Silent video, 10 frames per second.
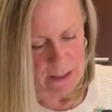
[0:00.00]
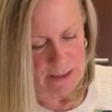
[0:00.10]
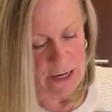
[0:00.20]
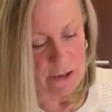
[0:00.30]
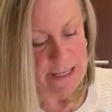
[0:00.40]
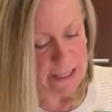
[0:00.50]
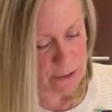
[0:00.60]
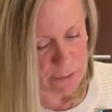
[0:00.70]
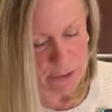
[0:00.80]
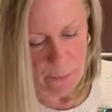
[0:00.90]
Then I'll take
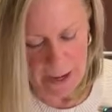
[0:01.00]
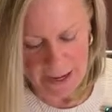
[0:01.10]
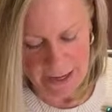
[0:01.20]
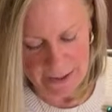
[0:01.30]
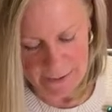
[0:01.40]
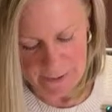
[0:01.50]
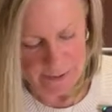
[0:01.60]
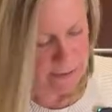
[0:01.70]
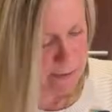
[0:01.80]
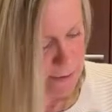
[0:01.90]
those away.
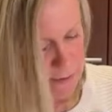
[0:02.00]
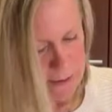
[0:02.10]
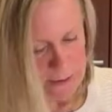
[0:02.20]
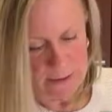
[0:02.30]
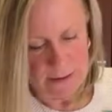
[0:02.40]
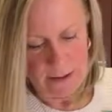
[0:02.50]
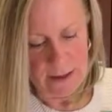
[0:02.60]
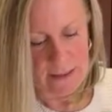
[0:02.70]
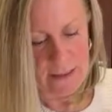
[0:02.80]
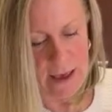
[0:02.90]

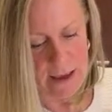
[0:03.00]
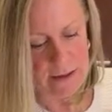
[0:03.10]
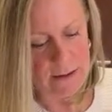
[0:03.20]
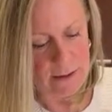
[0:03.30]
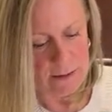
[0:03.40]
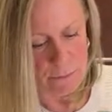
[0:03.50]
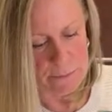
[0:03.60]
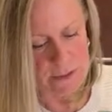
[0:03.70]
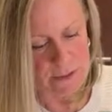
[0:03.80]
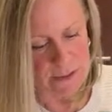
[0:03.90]
And then,
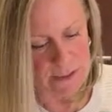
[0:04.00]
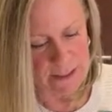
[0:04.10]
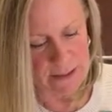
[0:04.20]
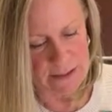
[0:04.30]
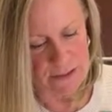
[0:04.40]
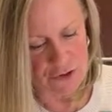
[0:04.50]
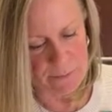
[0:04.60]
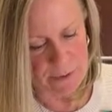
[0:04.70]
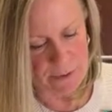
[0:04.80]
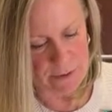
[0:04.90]
whoops, let's get this shrimp.
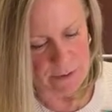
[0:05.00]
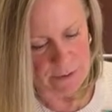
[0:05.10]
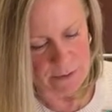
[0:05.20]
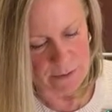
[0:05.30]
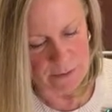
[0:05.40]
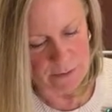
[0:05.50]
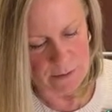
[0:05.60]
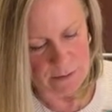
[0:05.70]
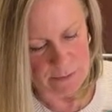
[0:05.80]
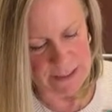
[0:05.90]

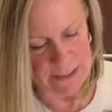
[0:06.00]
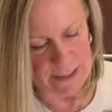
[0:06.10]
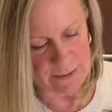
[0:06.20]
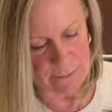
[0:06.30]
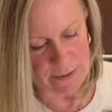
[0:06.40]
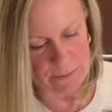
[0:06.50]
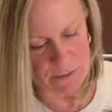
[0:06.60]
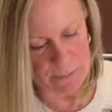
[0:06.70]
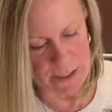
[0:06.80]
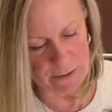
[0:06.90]
Wait a second, I'm
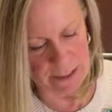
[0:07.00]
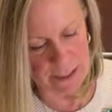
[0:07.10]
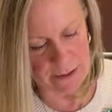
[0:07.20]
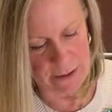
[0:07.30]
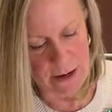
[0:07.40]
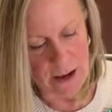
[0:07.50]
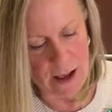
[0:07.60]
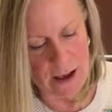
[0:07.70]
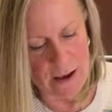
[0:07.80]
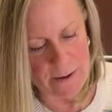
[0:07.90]
peeling it.
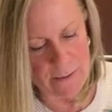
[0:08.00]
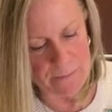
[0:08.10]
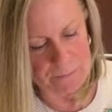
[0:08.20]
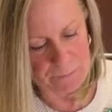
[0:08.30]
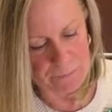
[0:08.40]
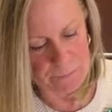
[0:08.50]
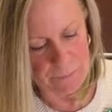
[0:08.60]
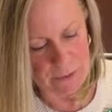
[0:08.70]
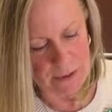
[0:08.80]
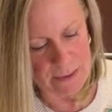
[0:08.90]

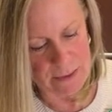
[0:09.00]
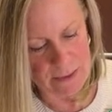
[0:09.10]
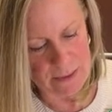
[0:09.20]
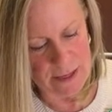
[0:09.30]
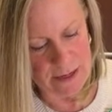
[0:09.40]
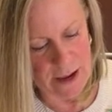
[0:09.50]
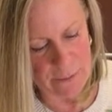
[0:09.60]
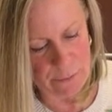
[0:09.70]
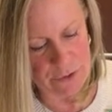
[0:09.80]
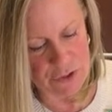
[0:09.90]
Then I
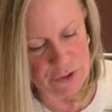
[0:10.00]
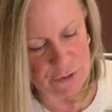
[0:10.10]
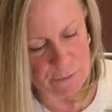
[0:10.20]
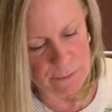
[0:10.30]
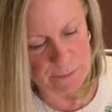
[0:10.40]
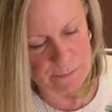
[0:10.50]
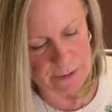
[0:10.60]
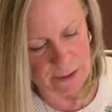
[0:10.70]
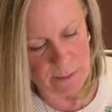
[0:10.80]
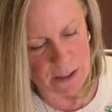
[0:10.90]
will
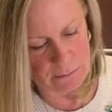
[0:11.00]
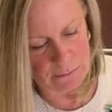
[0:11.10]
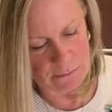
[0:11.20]
come on.